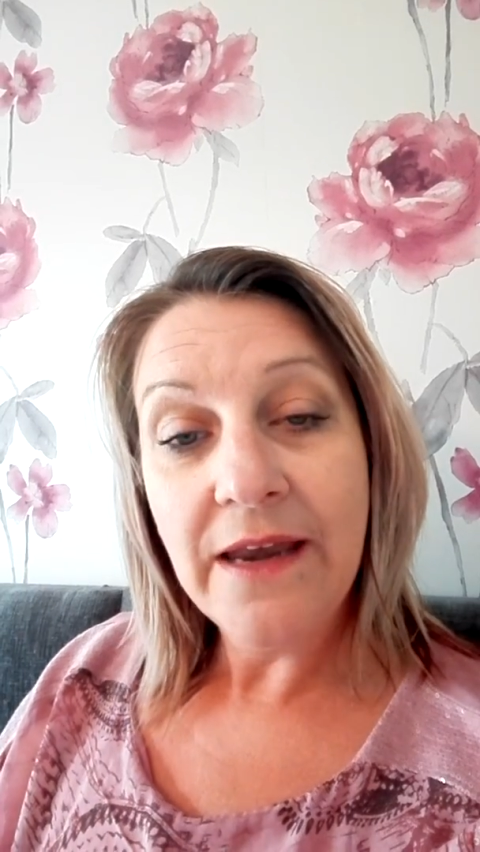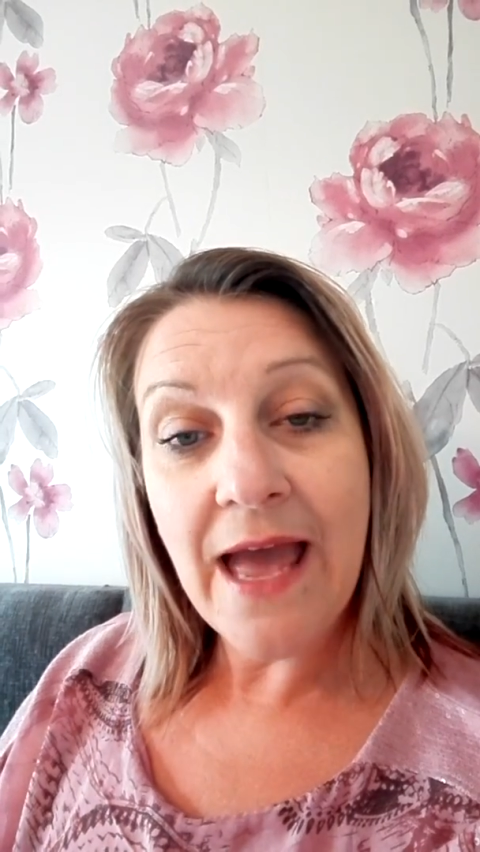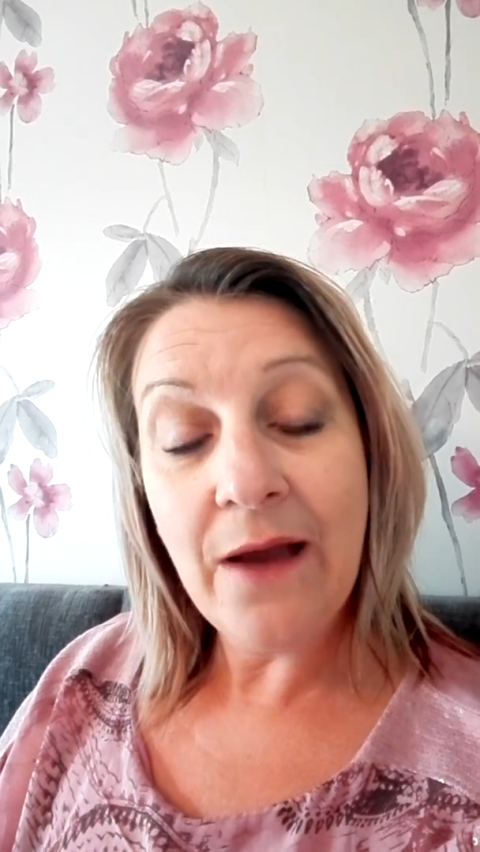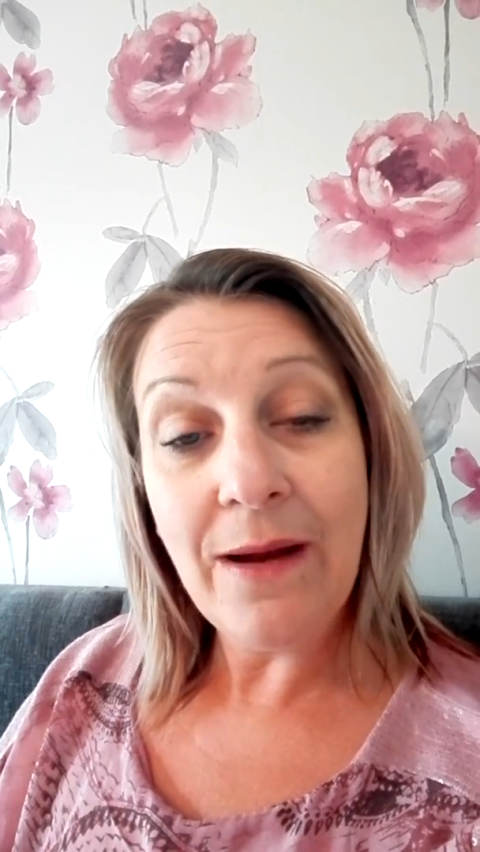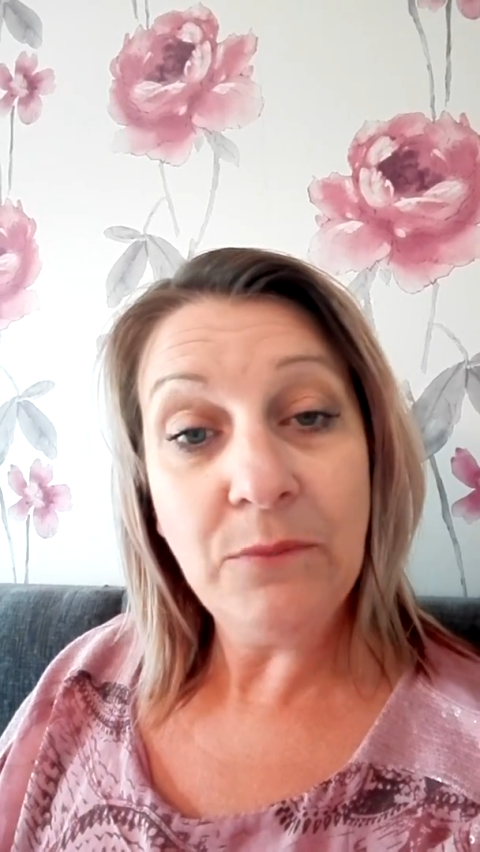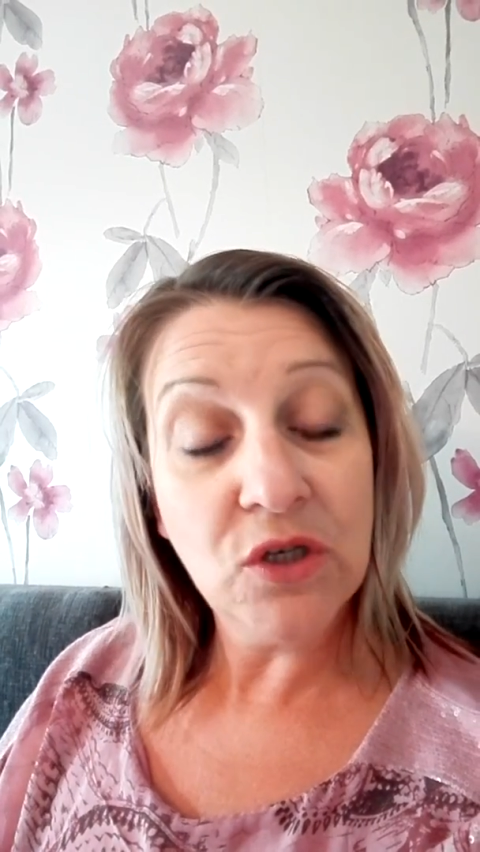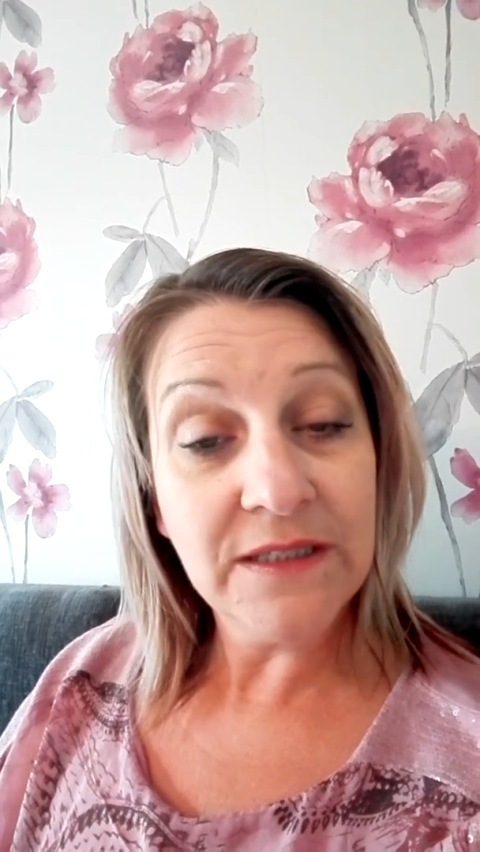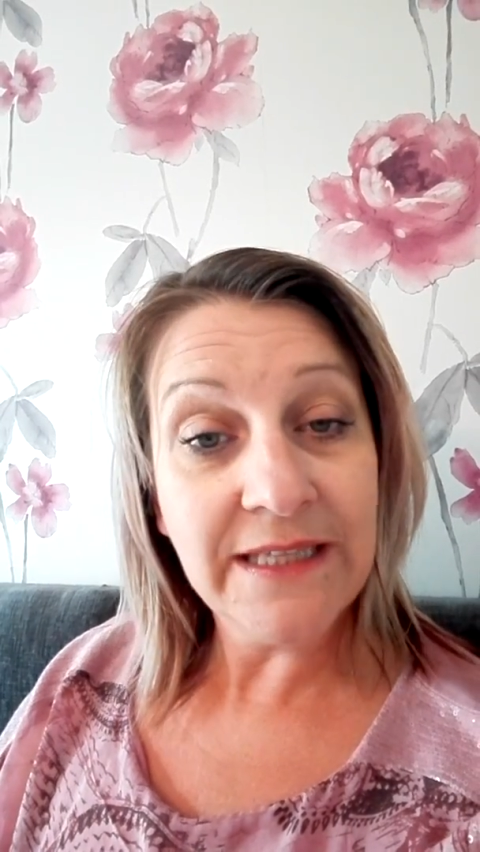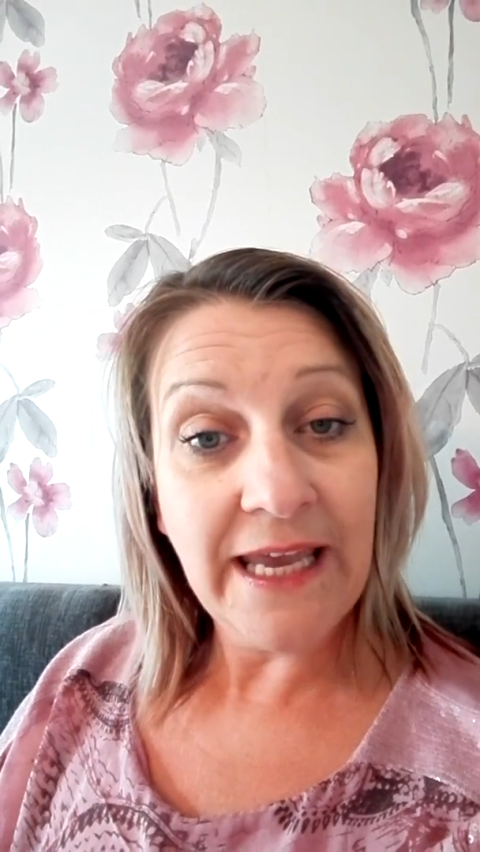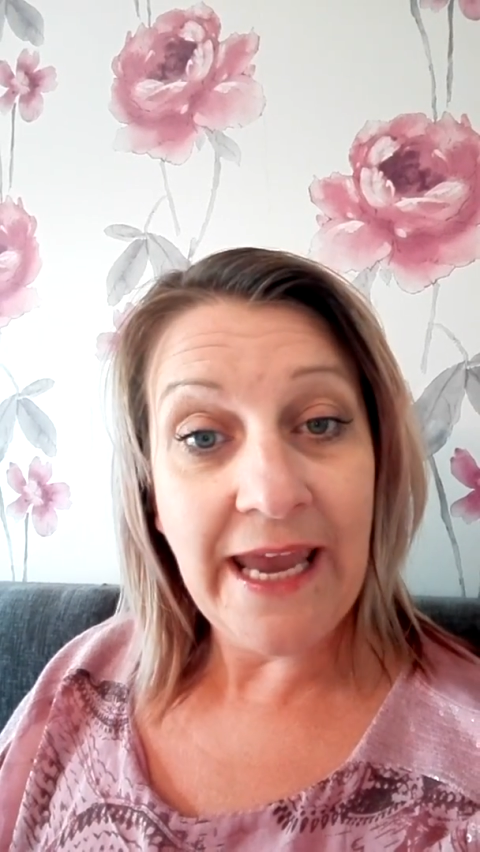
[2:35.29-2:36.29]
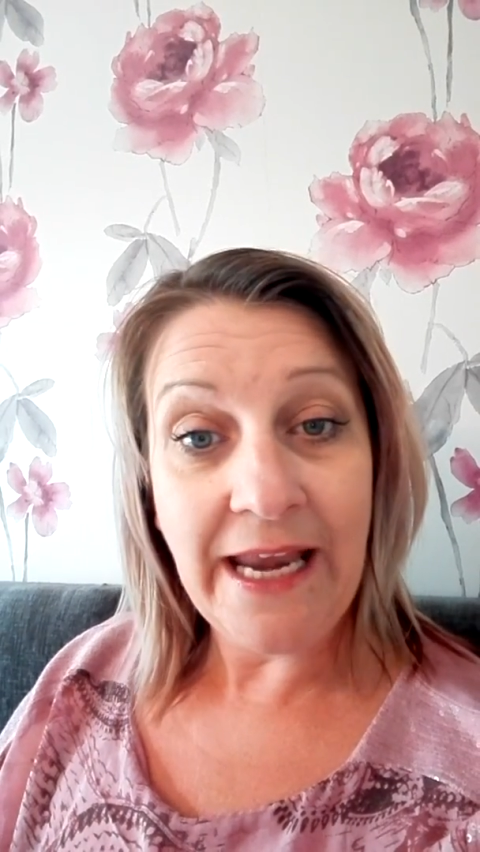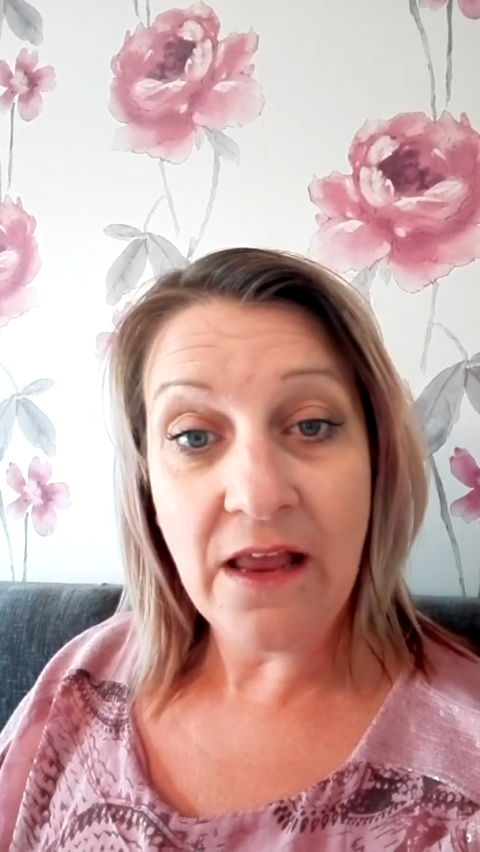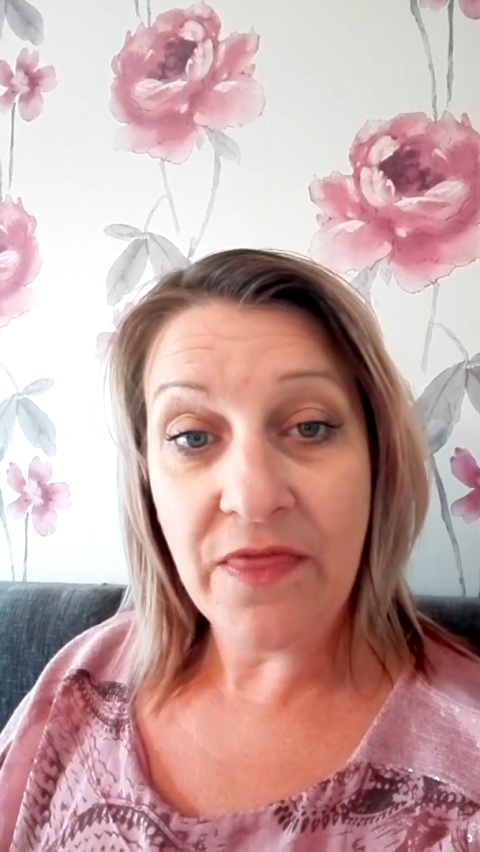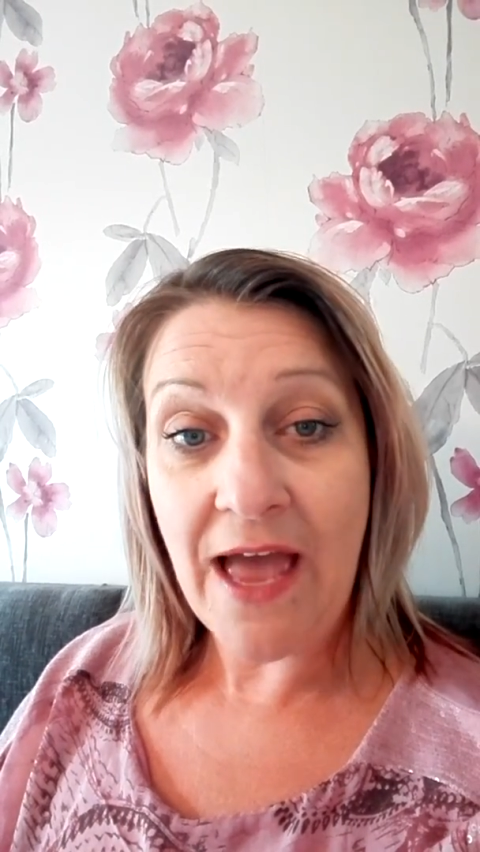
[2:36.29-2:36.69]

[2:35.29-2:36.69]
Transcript: Now, I'm not saying